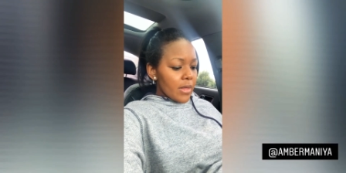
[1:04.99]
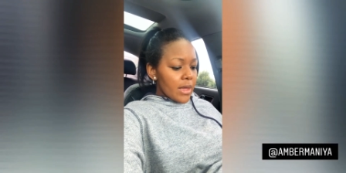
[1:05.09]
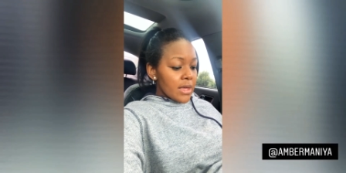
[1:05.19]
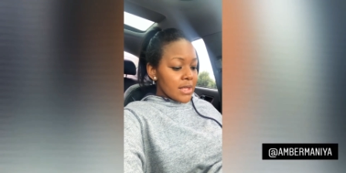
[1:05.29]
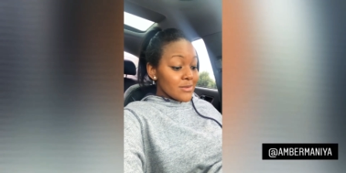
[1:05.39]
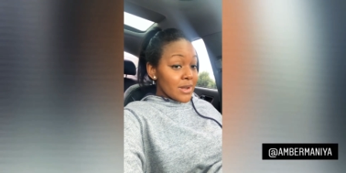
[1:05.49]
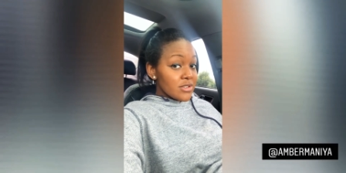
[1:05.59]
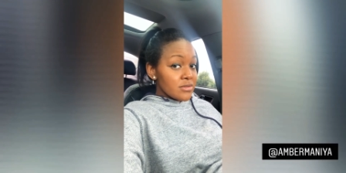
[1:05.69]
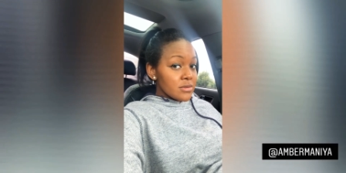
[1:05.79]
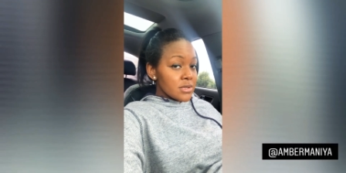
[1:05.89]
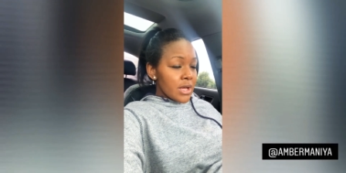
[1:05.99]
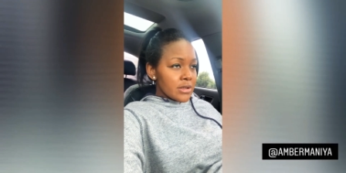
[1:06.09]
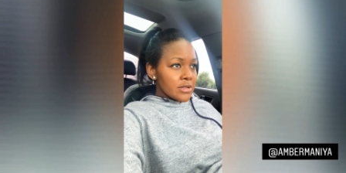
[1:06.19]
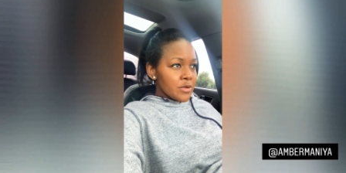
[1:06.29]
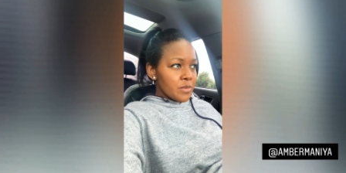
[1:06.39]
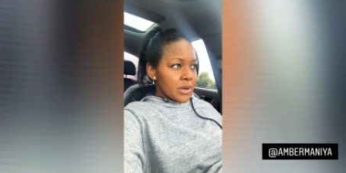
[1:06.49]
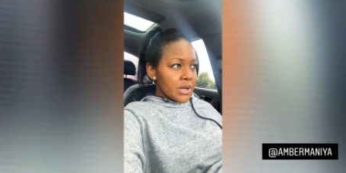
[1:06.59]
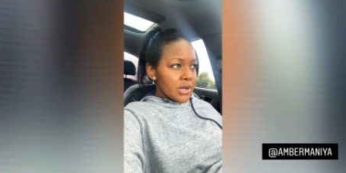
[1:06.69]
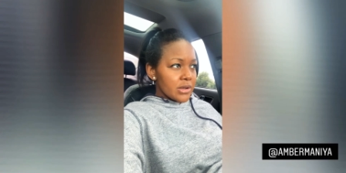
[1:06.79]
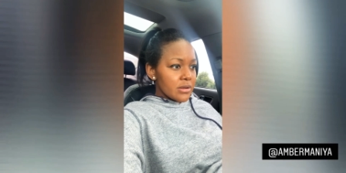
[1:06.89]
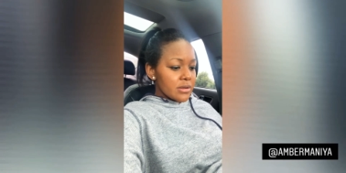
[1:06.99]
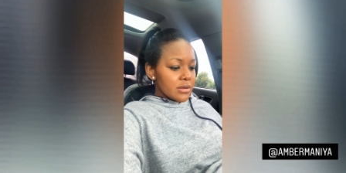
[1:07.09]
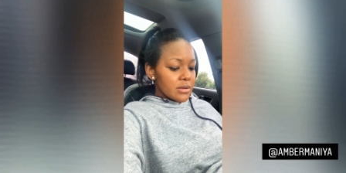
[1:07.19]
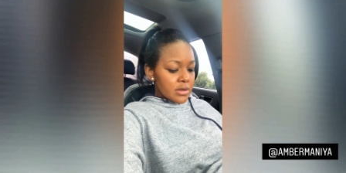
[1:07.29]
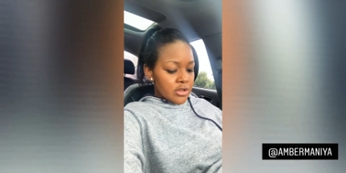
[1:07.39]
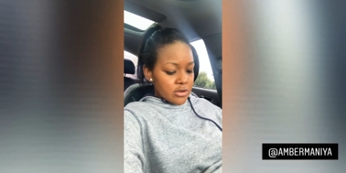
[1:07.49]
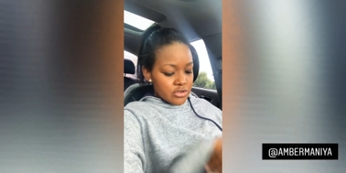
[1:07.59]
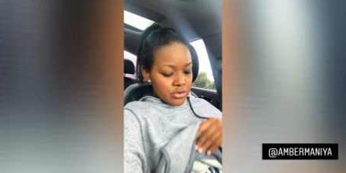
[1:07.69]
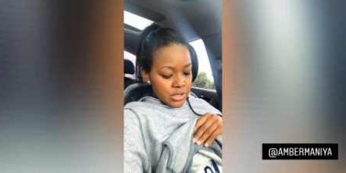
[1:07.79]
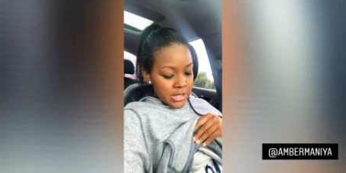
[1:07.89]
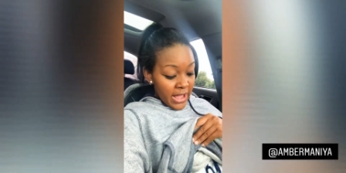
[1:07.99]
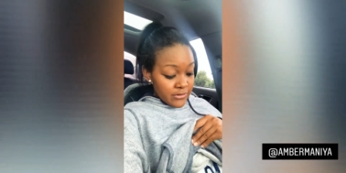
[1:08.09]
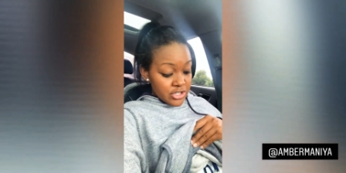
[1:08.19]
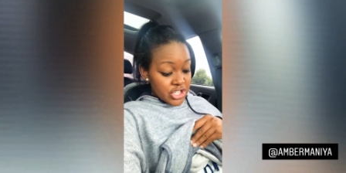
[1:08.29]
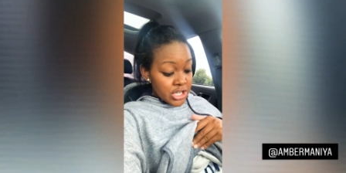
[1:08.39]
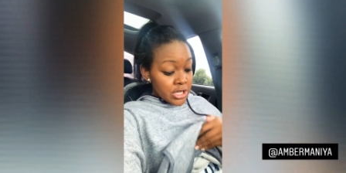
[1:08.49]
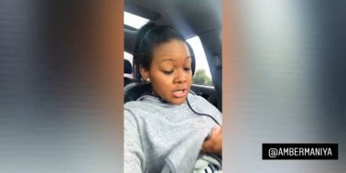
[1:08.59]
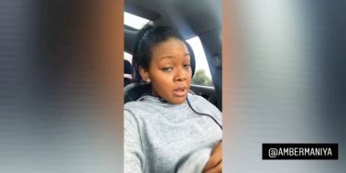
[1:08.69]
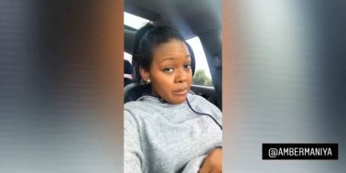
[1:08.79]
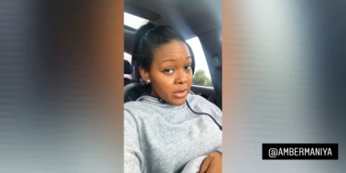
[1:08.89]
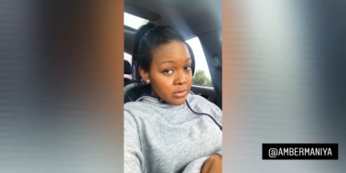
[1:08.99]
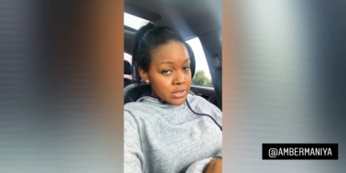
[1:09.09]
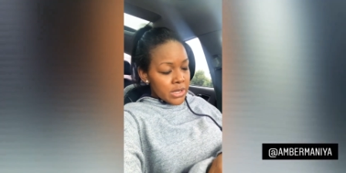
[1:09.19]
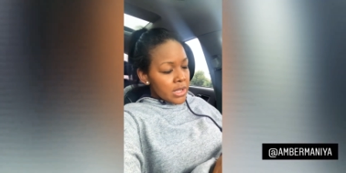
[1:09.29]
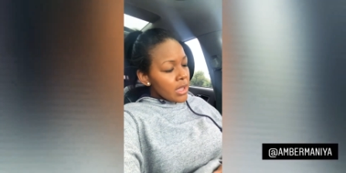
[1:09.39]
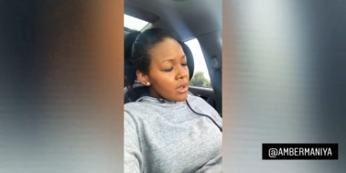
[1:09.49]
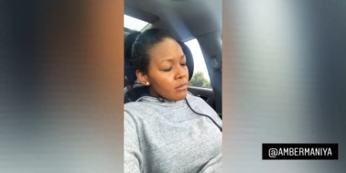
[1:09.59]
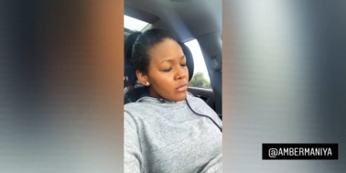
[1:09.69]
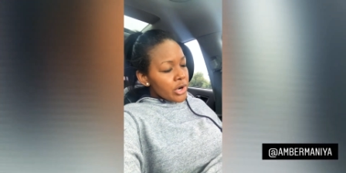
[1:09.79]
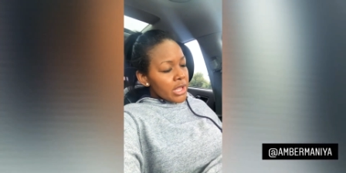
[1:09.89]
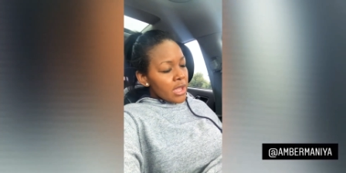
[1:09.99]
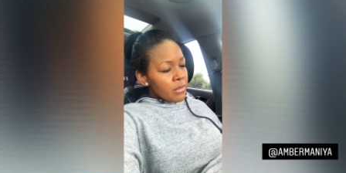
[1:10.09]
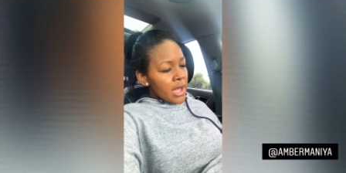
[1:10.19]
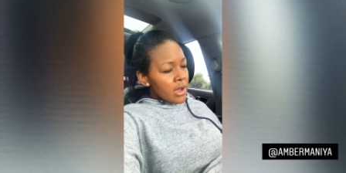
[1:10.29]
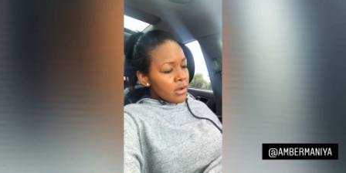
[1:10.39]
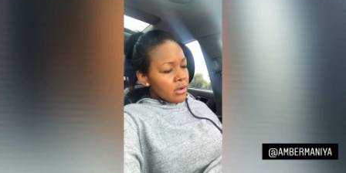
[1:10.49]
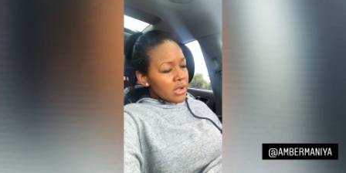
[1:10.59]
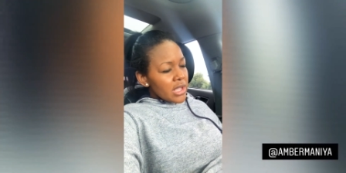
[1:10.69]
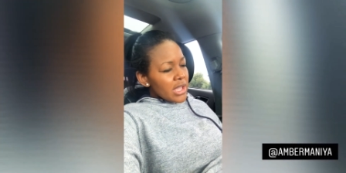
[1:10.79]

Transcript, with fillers: And that's what I told the doctor. But, you know, shortly after she milked it, more came out.